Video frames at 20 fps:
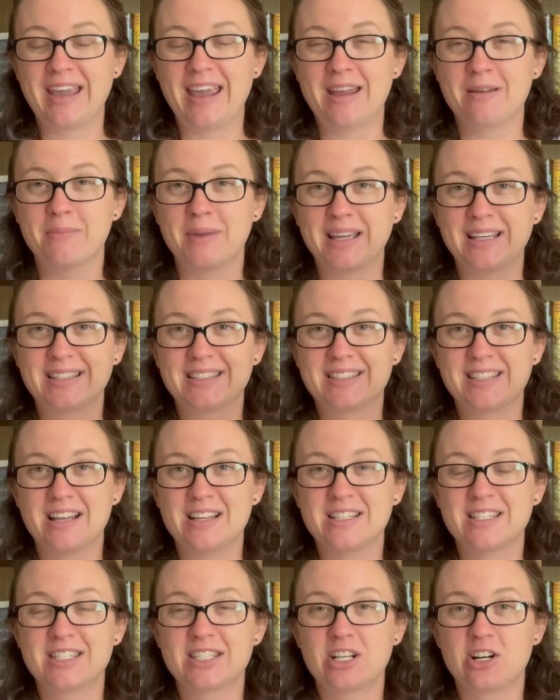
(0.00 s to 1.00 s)
and my
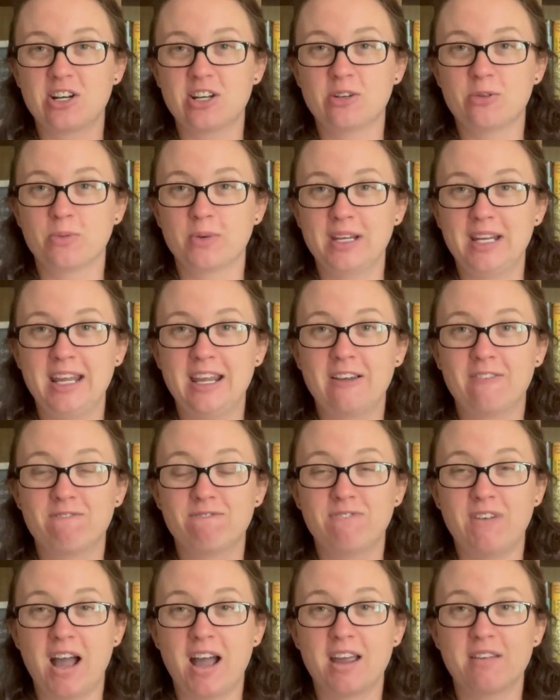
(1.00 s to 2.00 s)
son started reading
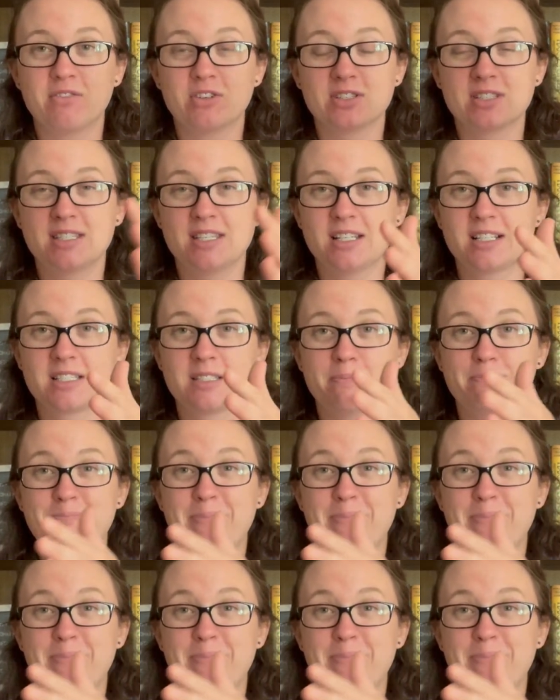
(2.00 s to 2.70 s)
5 or 6